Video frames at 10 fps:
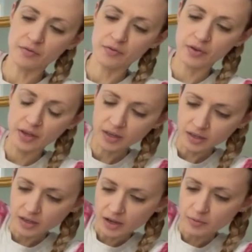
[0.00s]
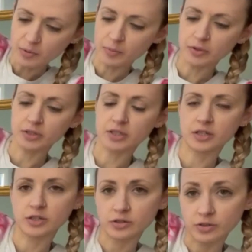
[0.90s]
think I will put it
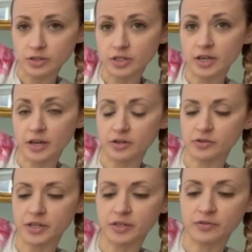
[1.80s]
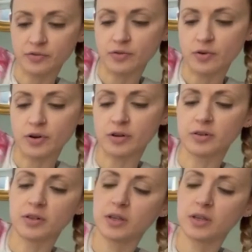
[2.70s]
into the dehydrator for